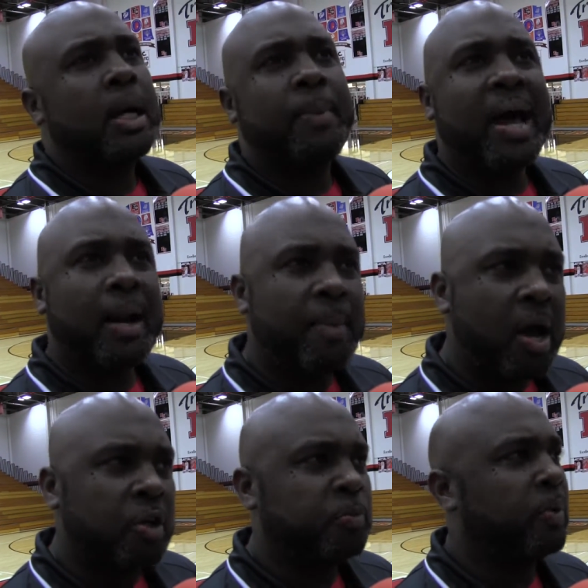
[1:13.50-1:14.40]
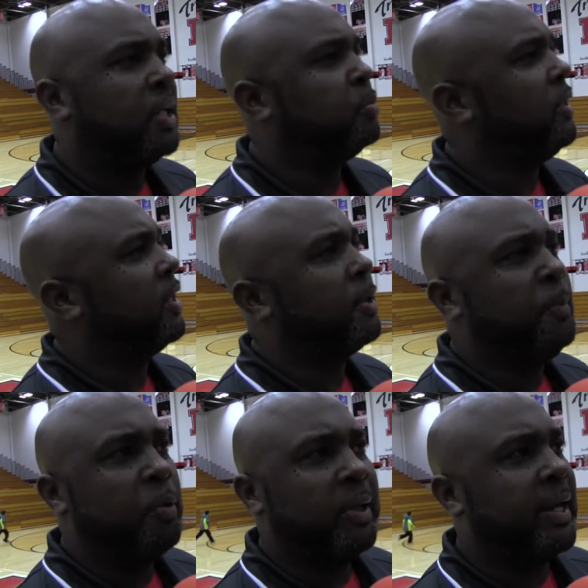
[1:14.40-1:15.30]
A couple out of bounds plays, we didn't
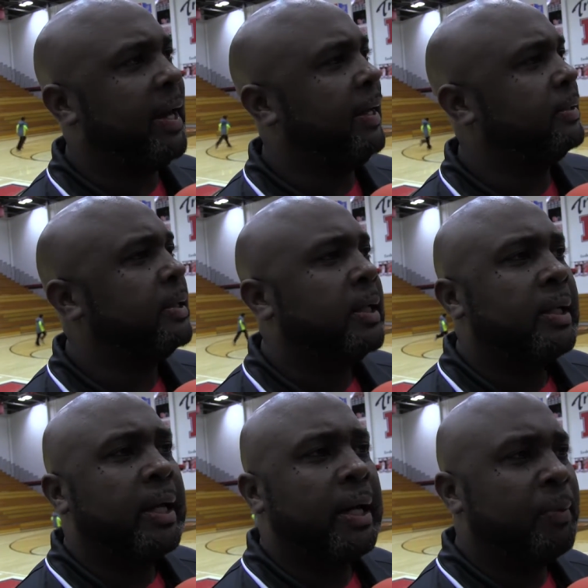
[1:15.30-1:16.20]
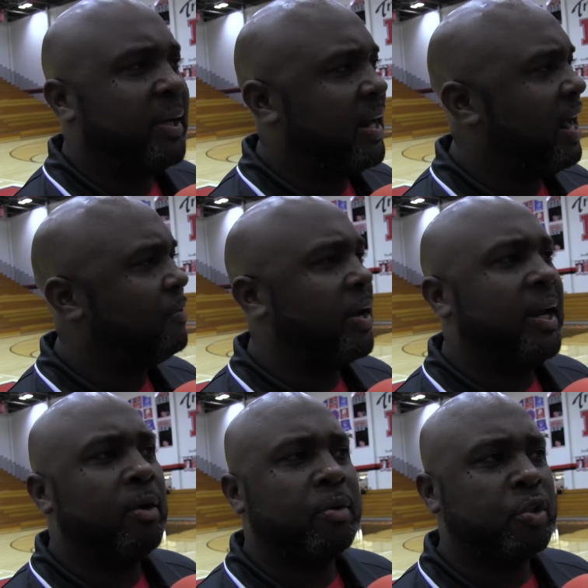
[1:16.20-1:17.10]
communicate. Uh, we didn't have our
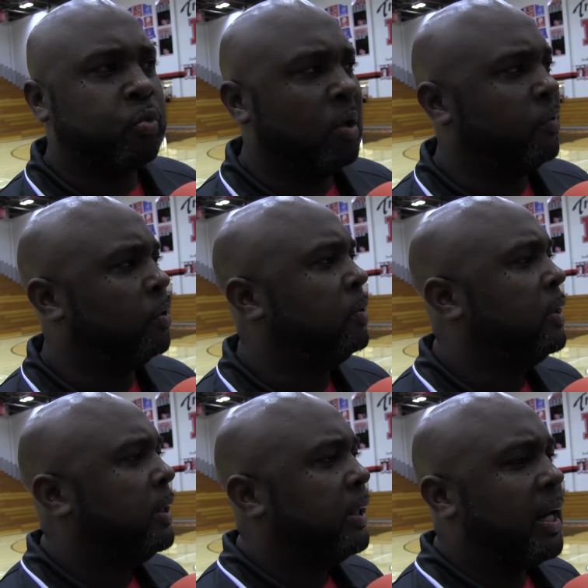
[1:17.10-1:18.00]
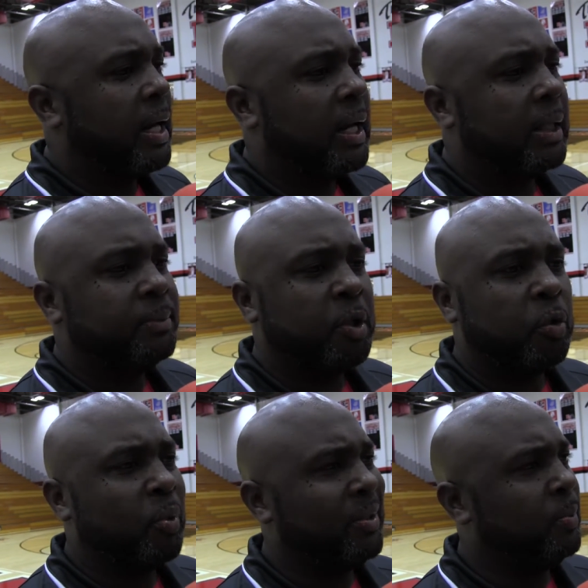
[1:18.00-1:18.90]
head on a swivel. Uh, you
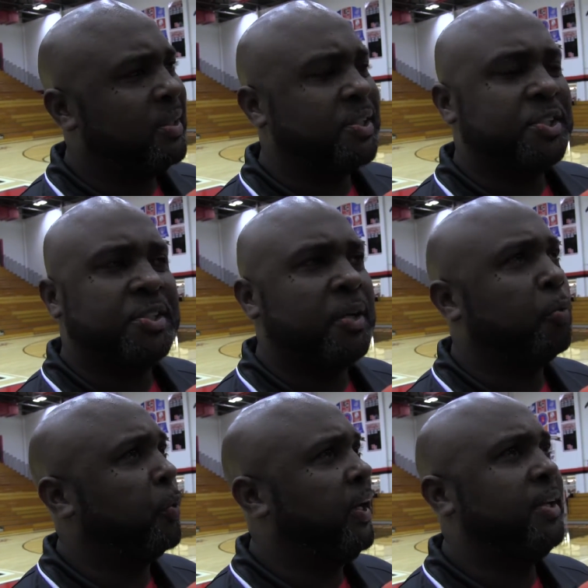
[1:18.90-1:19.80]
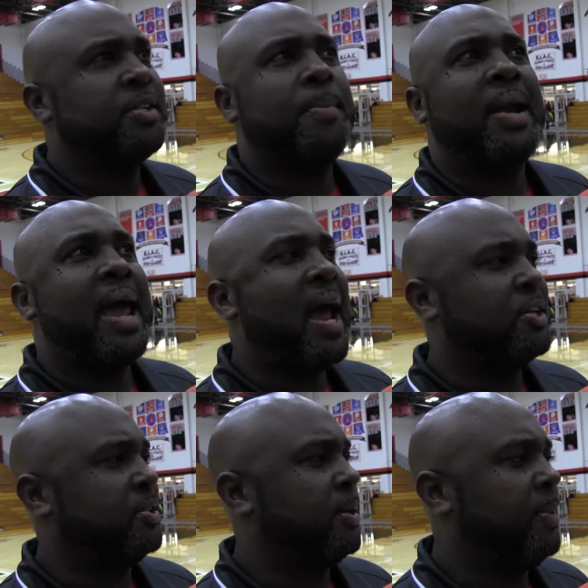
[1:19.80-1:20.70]
know, we, we just didn't read some of the
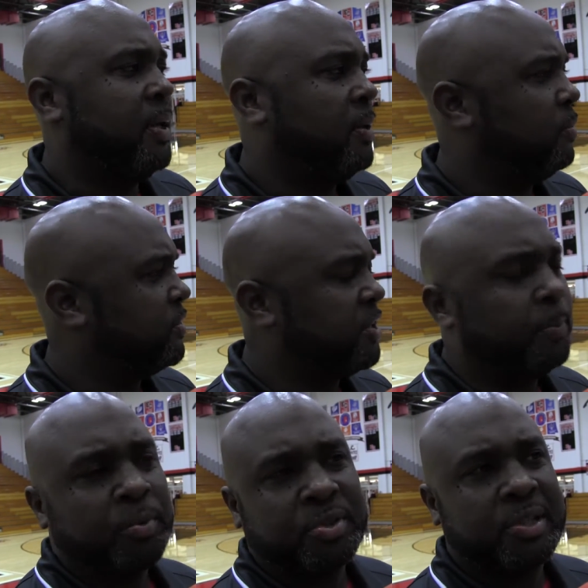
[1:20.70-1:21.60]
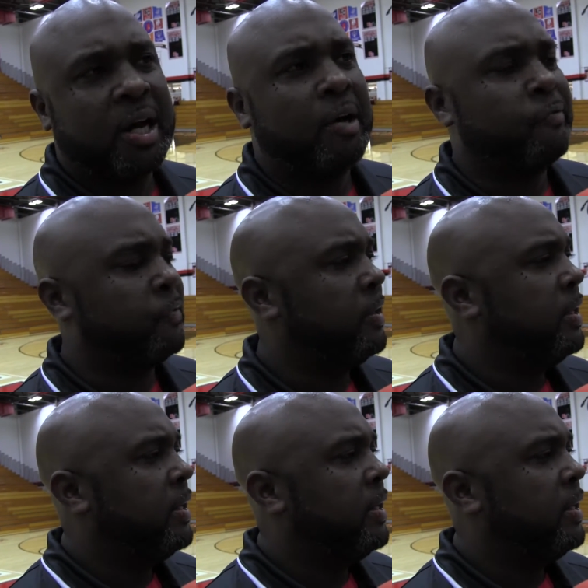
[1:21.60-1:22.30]
action. I mean, it was simple stuff.